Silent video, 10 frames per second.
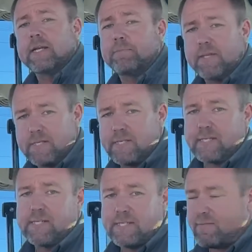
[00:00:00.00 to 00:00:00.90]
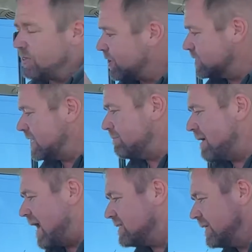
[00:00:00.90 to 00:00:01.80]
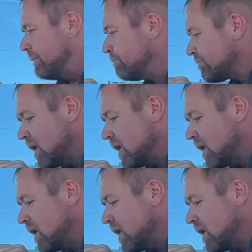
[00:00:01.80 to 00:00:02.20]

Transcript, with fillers: up in the 6713 Massey.